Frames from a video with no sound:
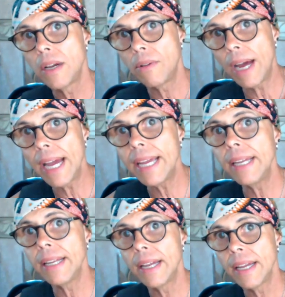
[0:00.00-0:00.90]

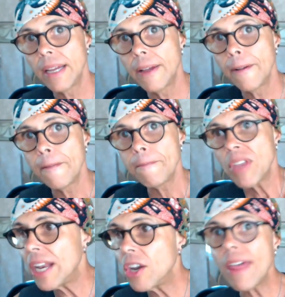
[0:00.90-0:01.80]
right?
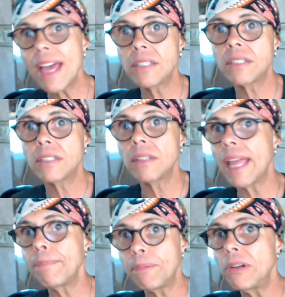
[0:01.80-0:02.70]
And I know that's
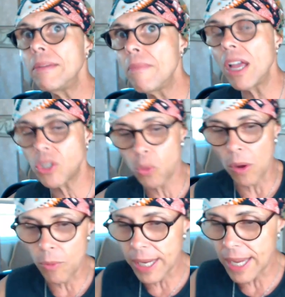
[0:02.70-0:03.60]
like pretty much
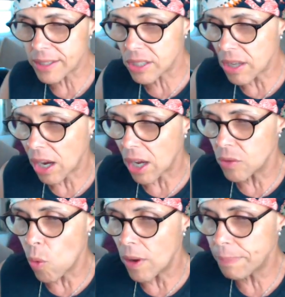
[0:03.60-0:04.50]
when we get stuck on one